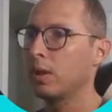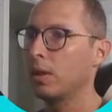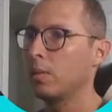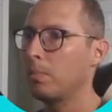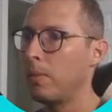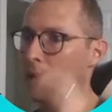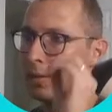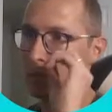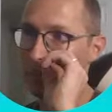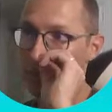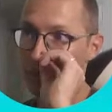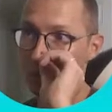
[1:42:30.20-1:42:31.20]

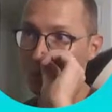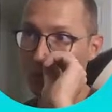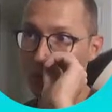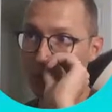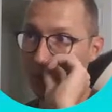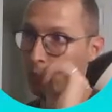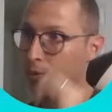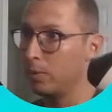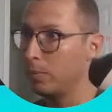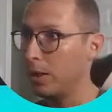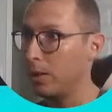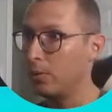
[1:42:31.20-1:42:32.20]
Maximize the window somehow.